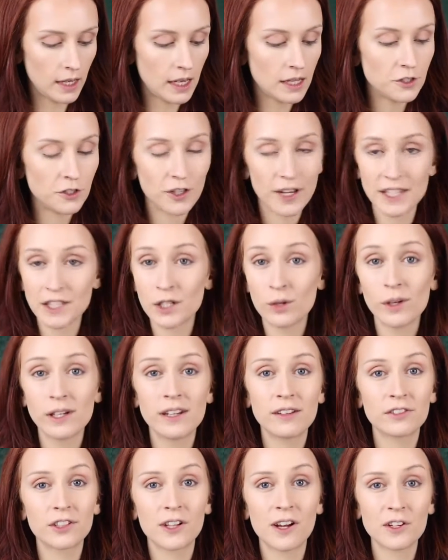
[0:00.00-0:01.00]
And you guys know I
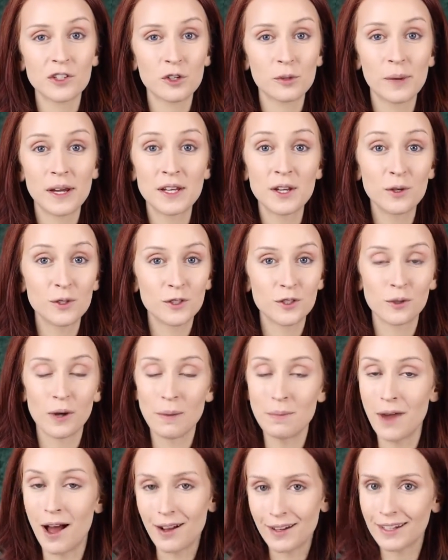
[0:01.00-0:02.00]
never contour my nose, so
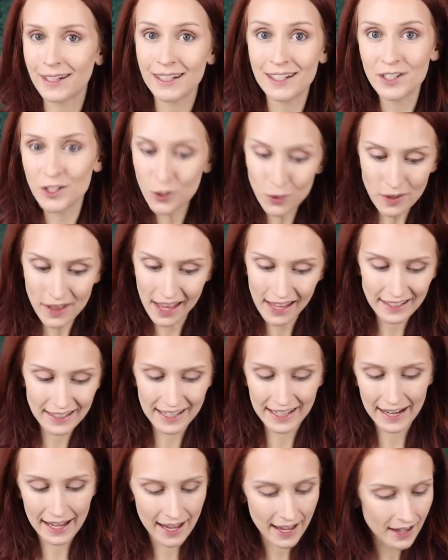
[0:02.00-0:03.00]
I'm not gonna do that
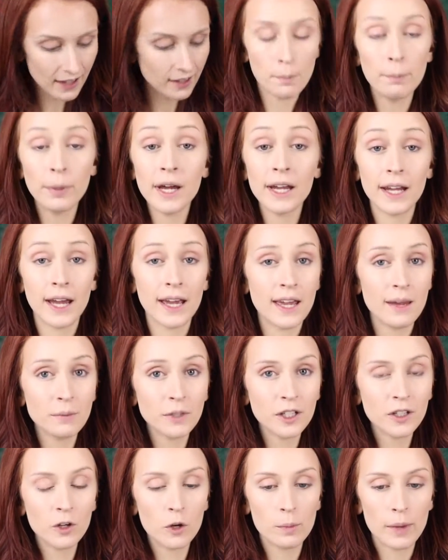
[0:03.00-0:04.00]
today. But I am
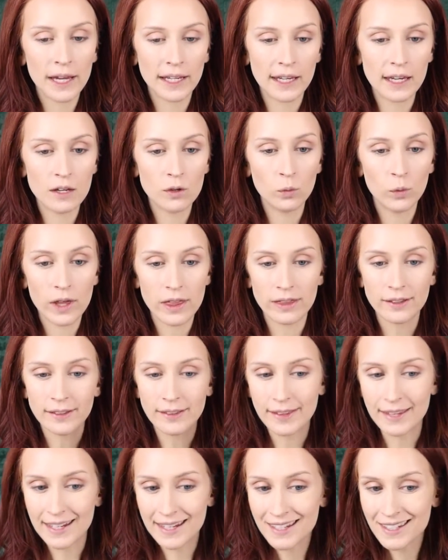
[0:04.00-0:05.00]
gonna go back in with
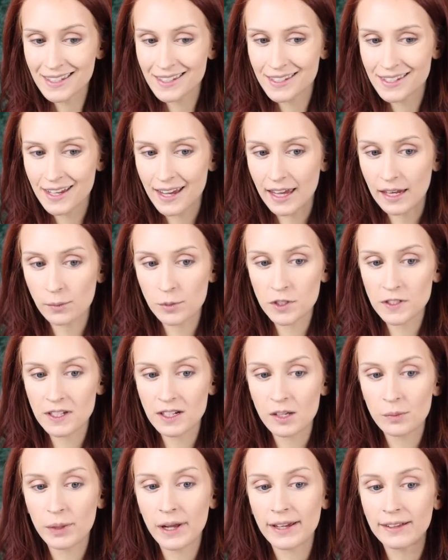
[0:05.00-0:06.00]
this and I'm just
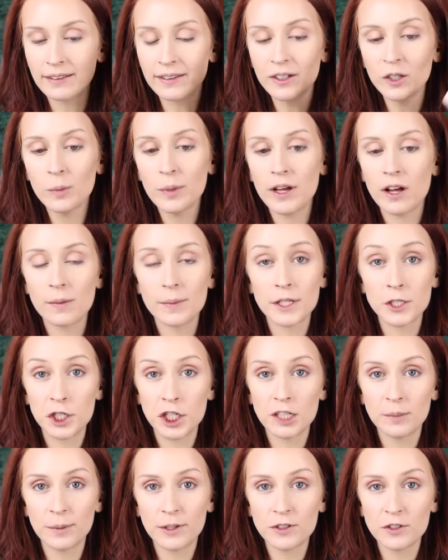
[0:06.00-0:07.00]
gonna apply a little bit on my
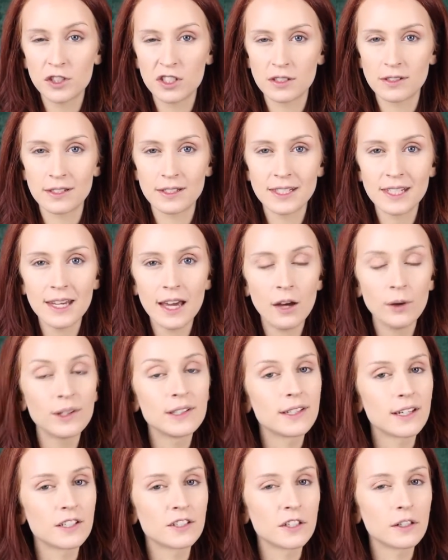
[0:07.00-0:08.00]
cheekbones just to see how
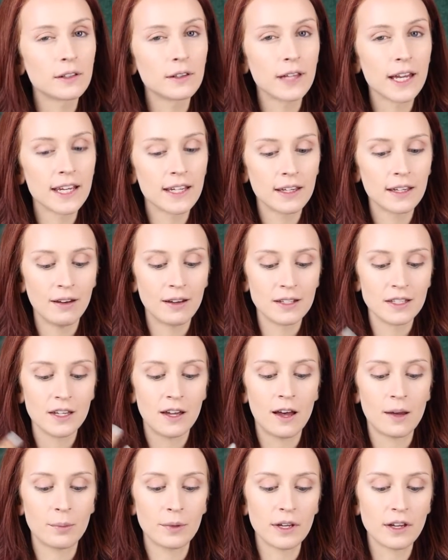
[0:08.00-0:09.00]
it does look like on
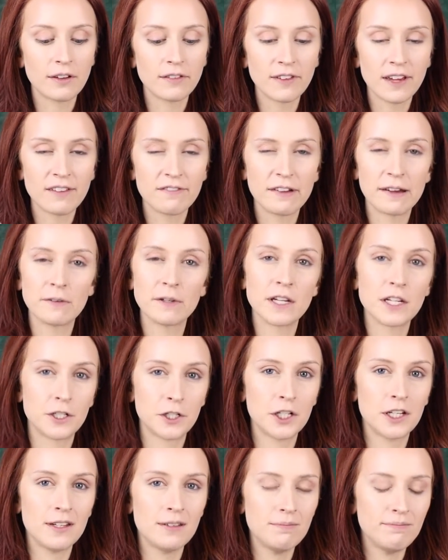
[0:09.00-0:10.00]
top of a
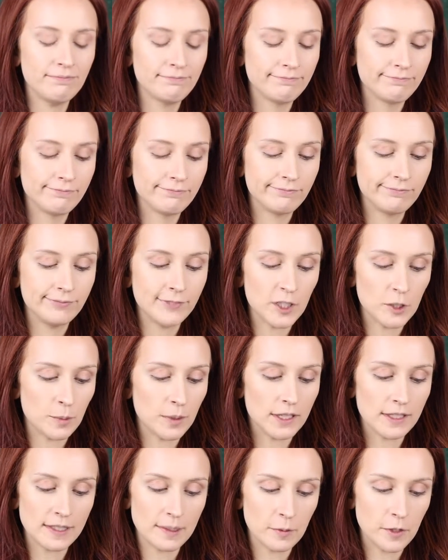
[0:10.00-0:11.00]
foundation, just
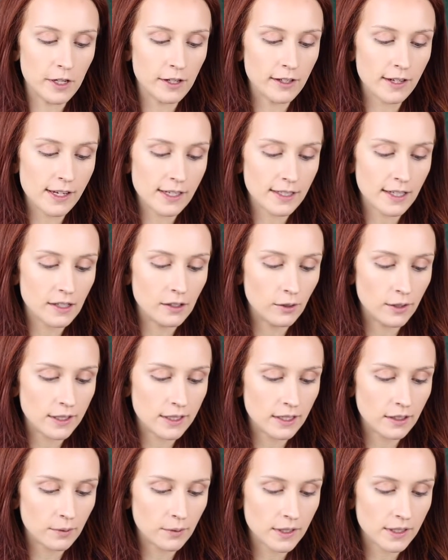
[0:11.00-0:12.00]
because I'm curious. I know I
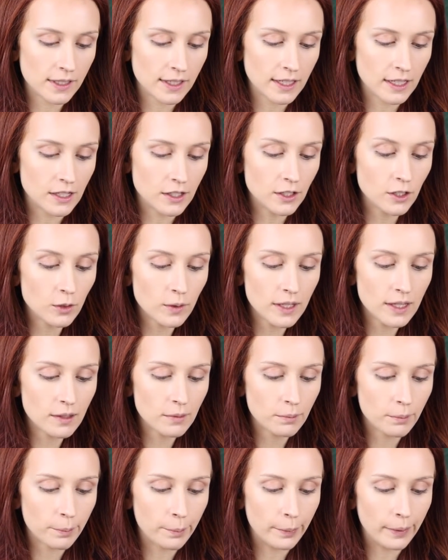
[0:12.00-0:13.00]
said I wasn't gonna do
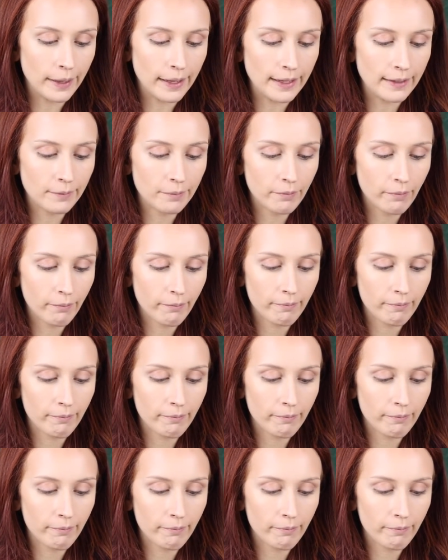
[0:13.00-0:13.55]
it, but